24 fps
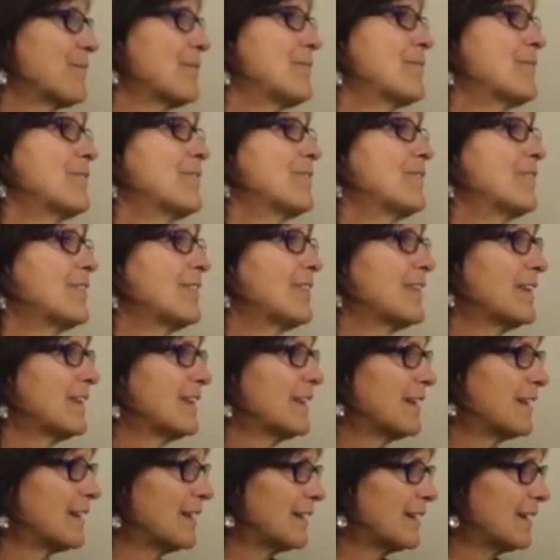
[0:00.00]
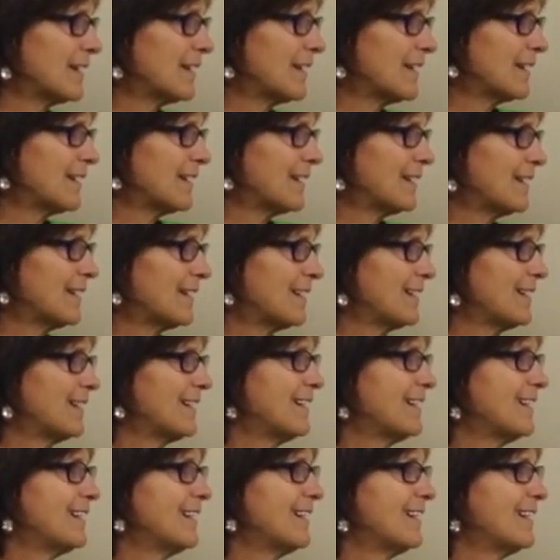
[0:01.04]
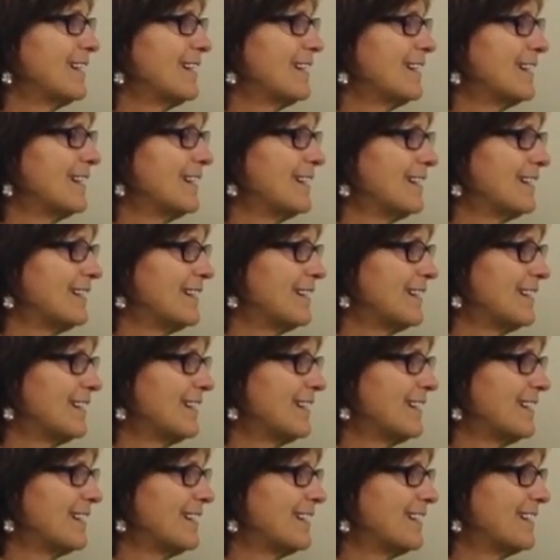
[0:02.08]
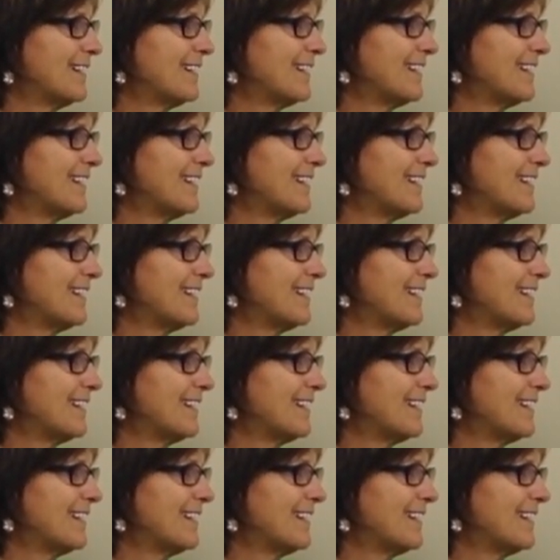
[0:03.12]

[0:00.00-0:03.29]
(not speaking)